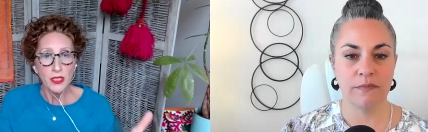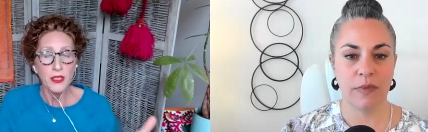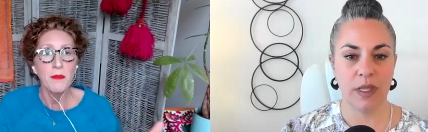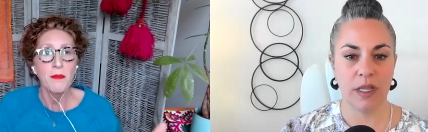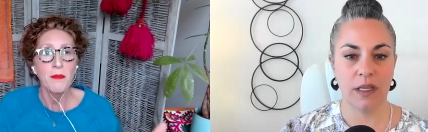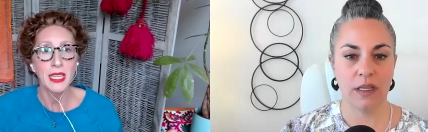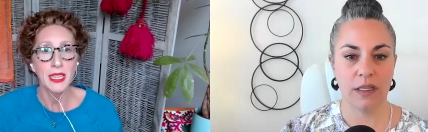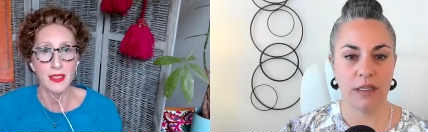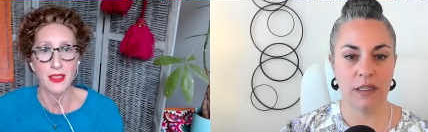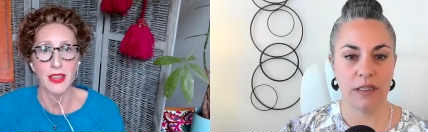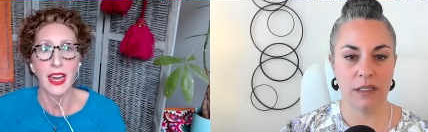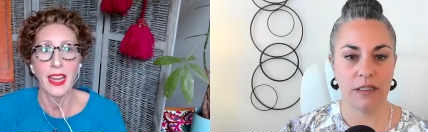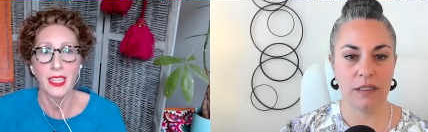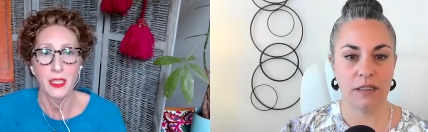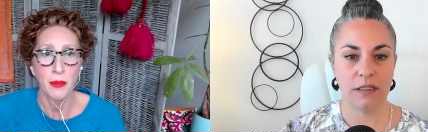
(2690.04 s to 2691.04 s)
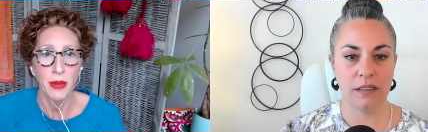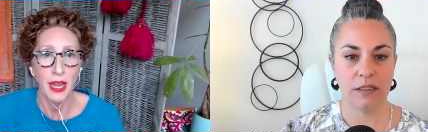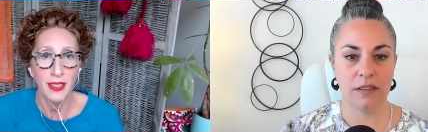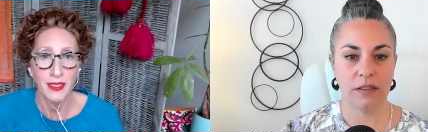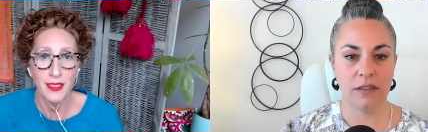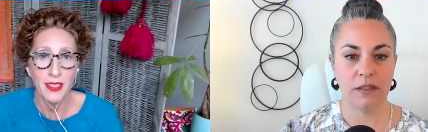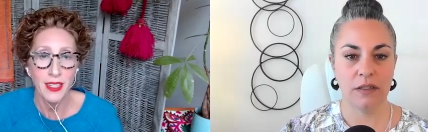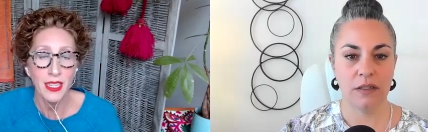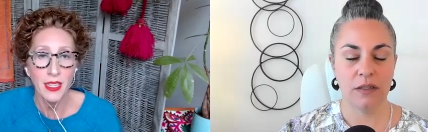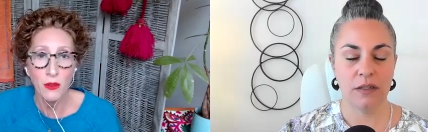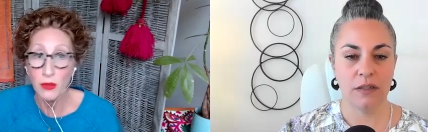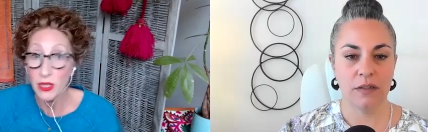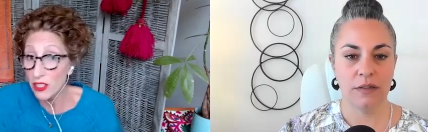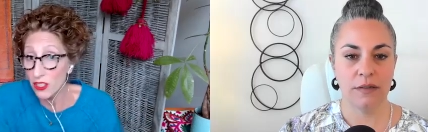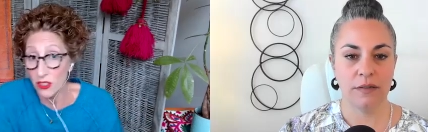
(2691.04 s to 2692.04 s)
Speaker 1: to meet that capacity,
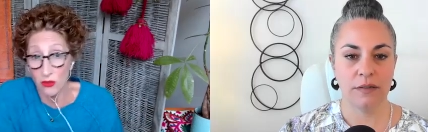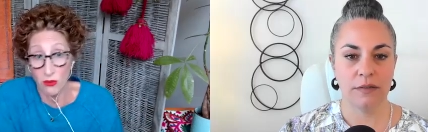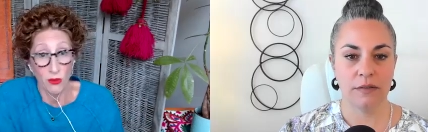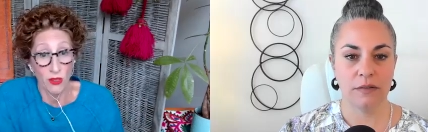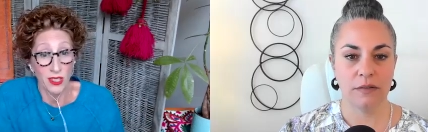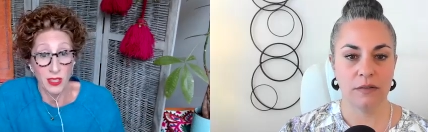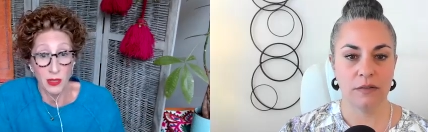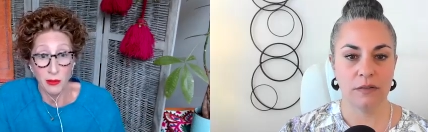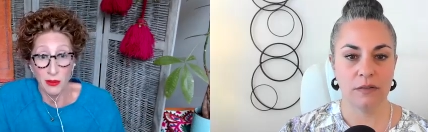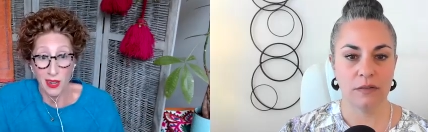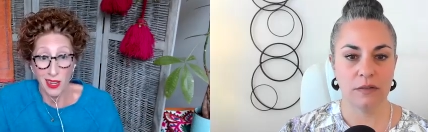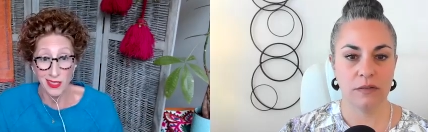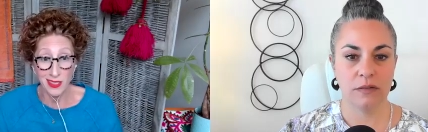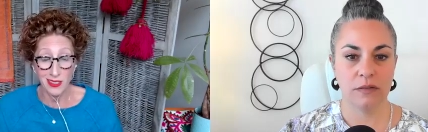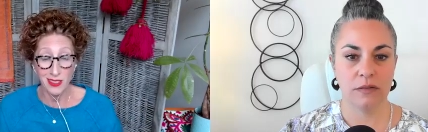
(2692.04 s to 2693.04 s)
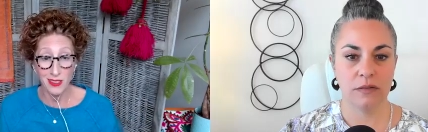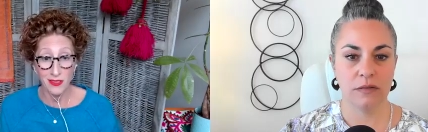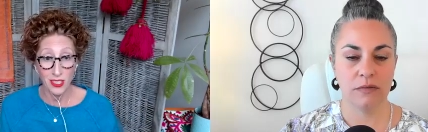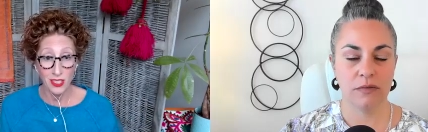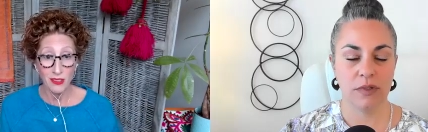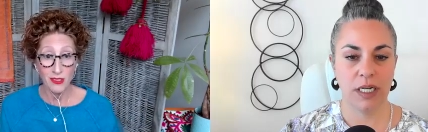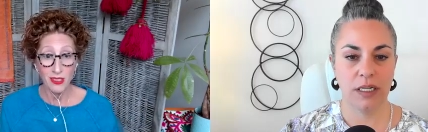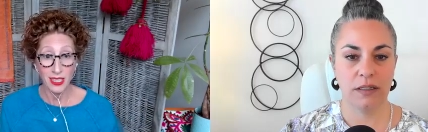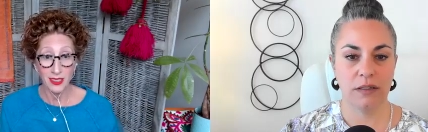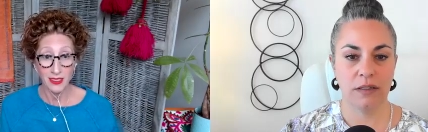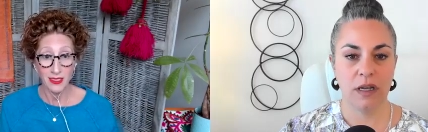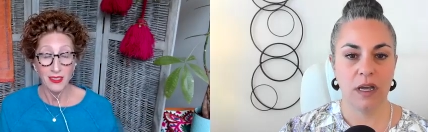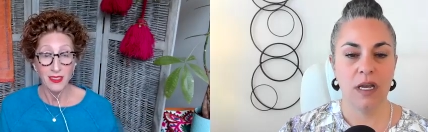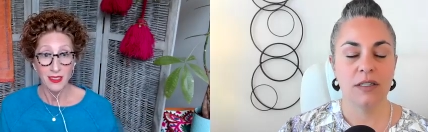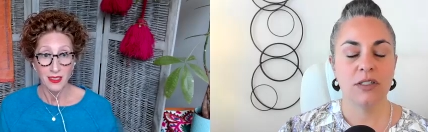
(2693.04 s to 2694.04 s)
which we're in the process of
Speaker 2: doing. Right.
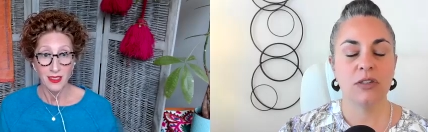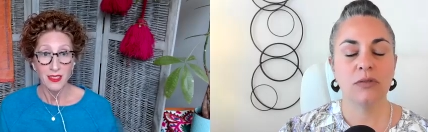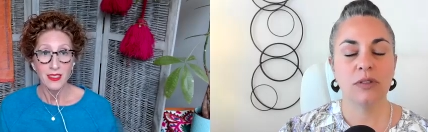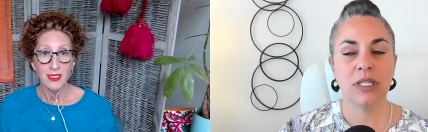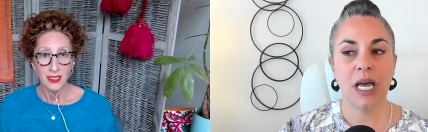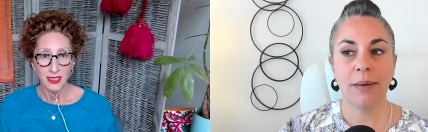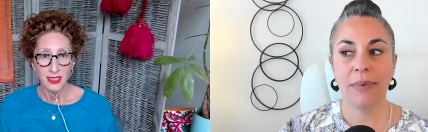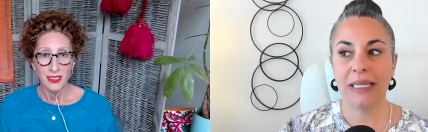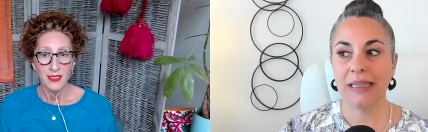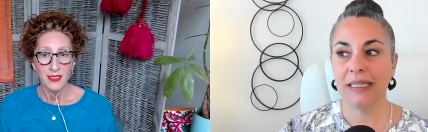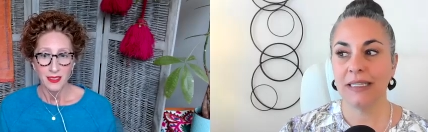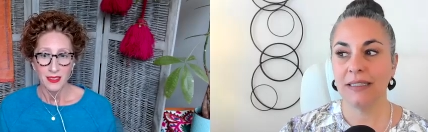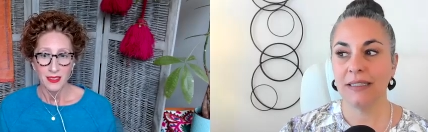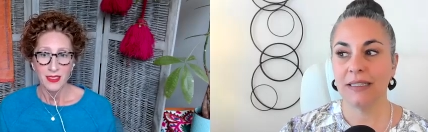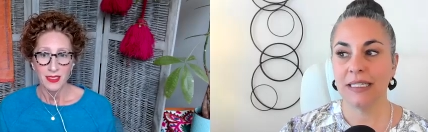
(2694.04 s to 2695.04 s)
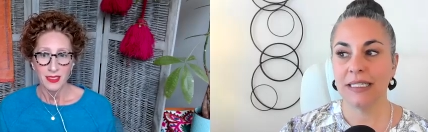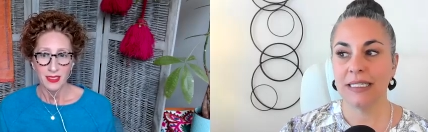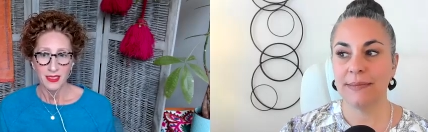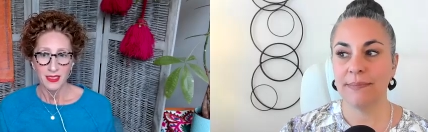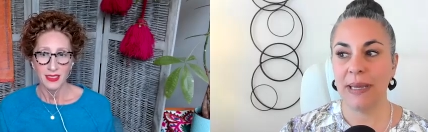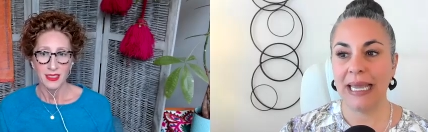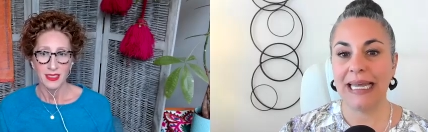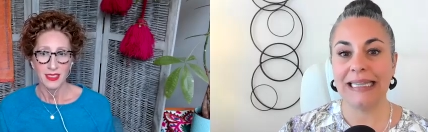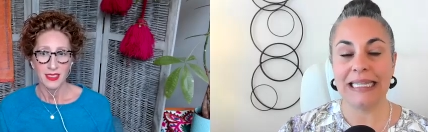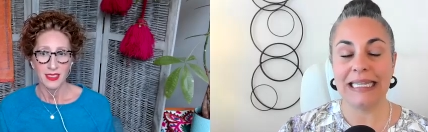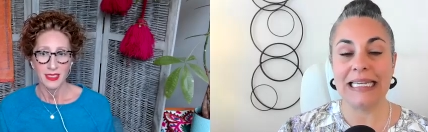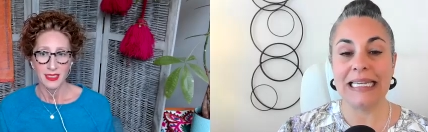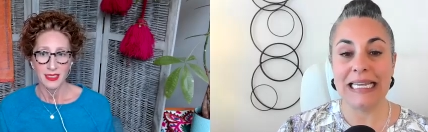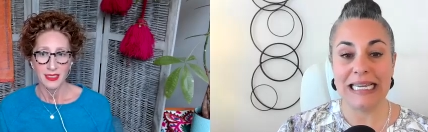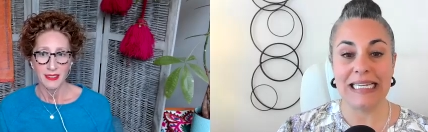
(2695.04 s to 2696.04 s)
So I mean, the the demand, the
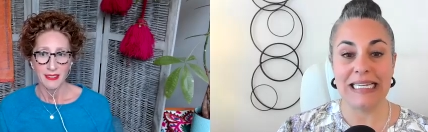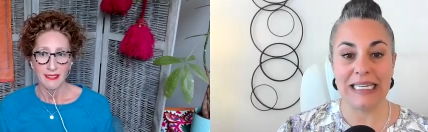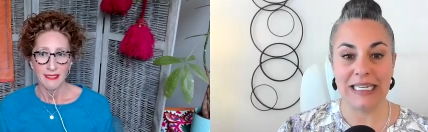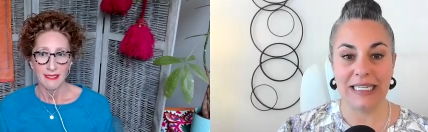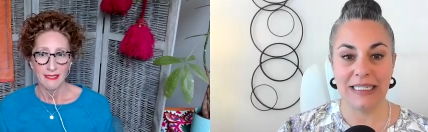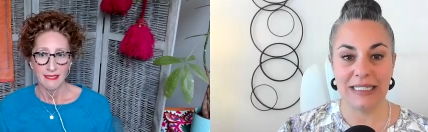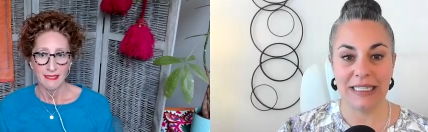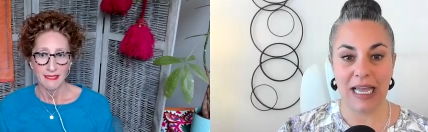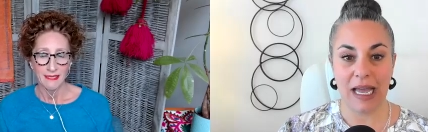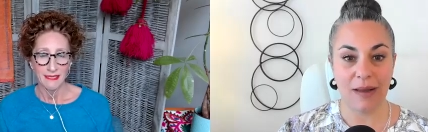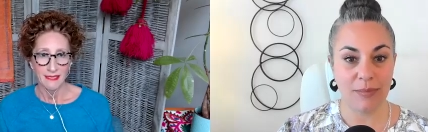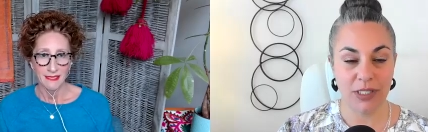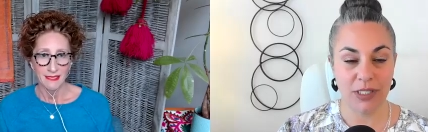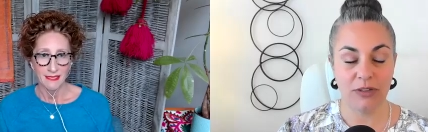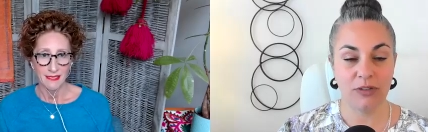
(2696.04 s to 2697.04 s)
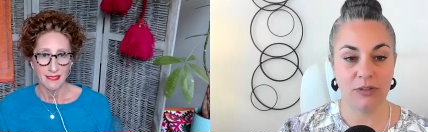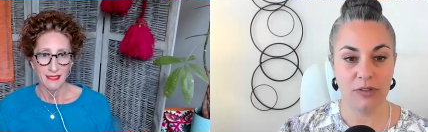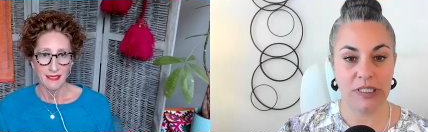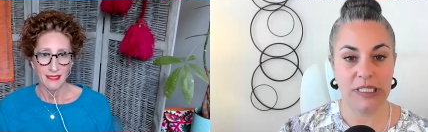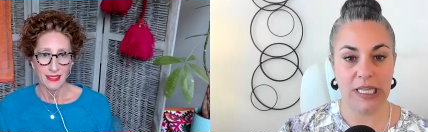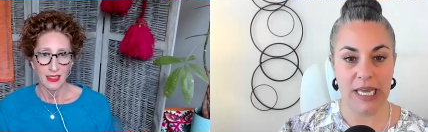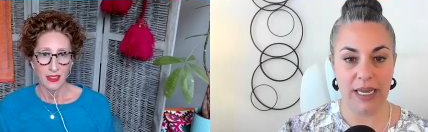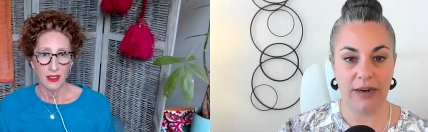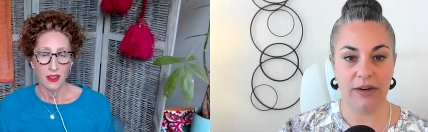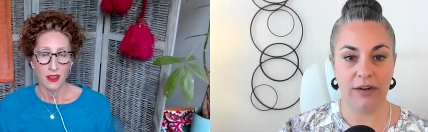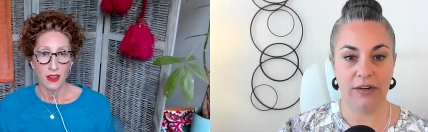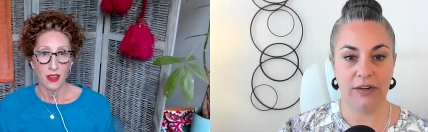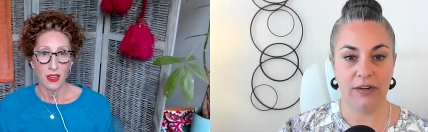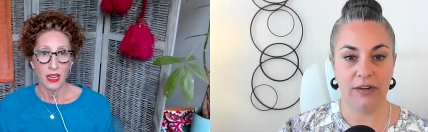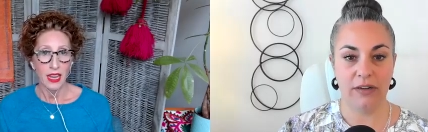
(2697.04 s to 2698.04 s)
need is absolutely
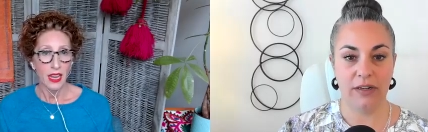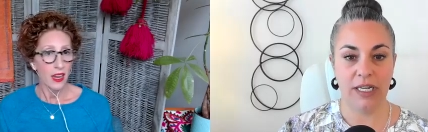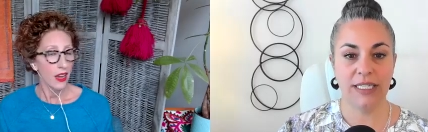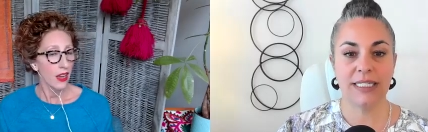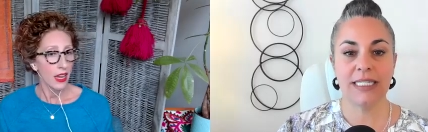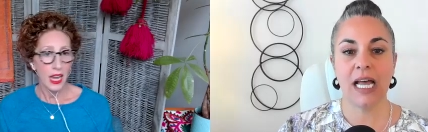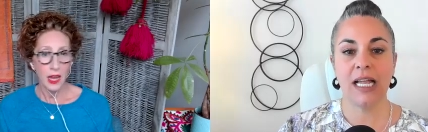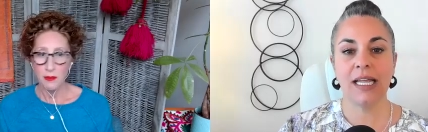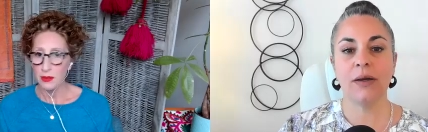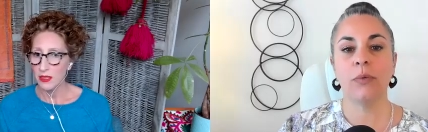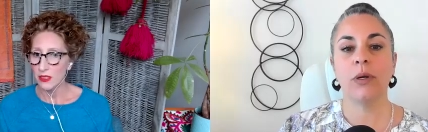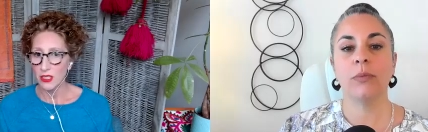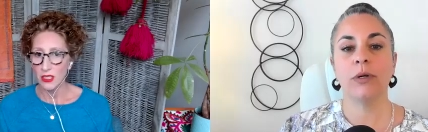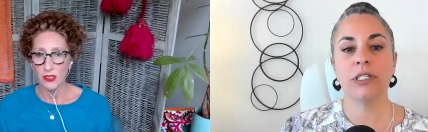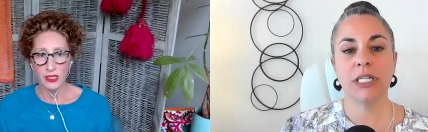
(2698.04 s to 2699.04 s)
there. It's not absolutely. Like when we're